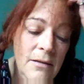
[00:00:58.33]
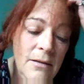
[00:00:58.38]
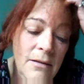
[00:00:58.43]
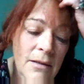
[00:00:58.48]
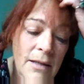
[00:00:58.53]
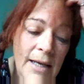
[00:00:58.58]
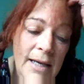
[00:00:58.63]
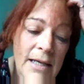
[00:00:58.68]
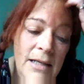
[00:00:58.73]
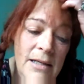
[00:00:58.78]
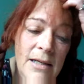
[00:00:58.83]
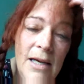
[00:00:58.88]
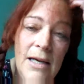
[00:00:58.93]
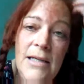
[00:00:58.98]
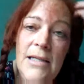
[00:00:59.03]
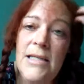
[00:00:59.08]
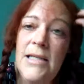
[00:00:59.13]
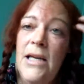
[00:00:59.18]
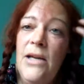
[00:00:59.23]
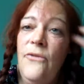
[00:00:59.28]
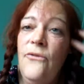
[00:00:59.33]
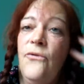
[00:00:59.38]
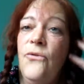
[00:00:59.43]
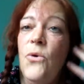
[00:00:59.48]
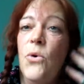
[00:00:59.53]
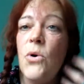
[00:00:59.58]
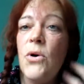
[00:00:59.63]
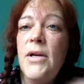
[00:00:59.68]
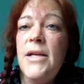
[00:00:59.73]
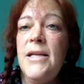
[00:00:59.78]

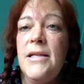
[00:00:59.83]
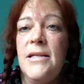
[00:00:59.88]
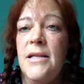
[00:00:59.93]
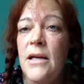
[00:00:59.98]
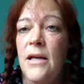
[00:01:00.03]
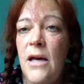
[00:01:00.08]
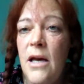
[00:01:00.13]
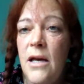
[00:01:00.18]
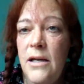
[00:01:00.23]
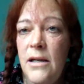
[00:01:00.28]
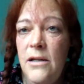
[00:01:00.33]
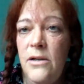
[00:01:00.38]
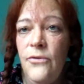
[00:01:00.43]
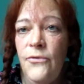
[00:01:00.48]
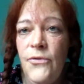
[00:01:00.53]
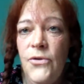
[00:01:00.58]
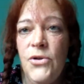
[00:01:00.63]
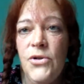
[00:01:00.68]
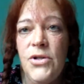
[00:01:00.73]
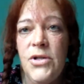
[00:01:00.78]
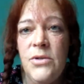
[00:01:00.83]
1940s and got into full